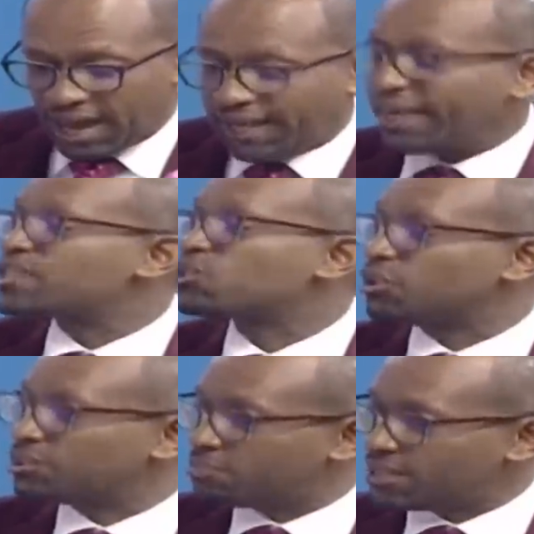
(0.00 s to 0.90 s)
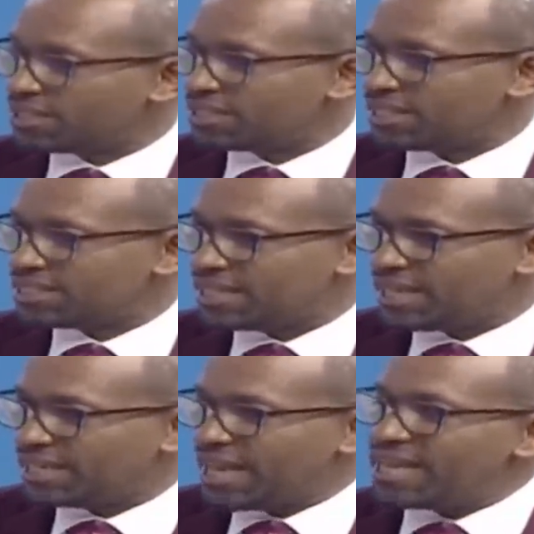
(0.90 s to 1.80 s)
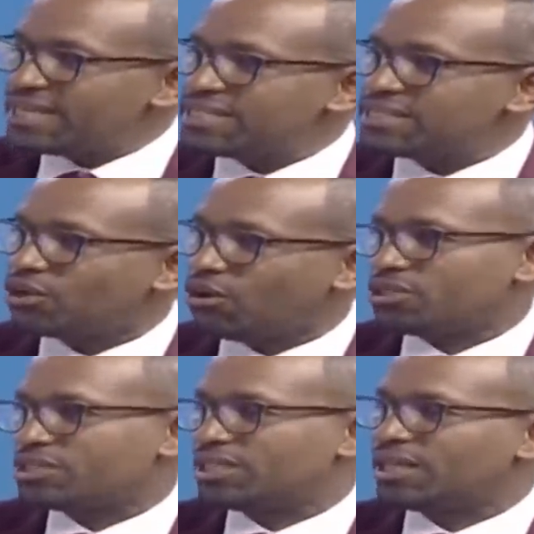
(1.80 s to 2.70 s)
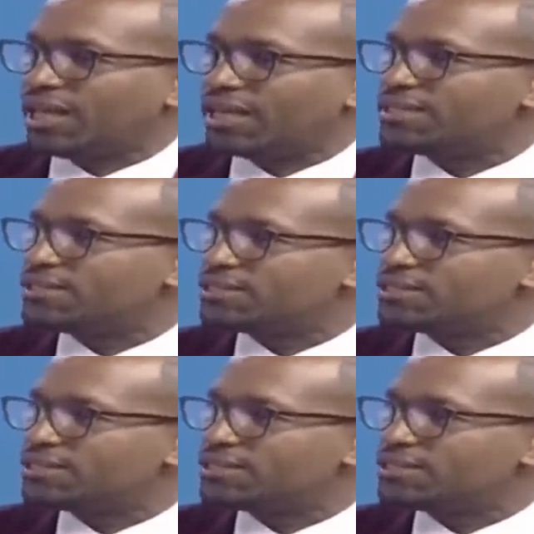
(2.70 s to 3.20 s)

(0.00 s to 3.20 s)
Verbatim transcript: against what the President has said, is costing Kenyans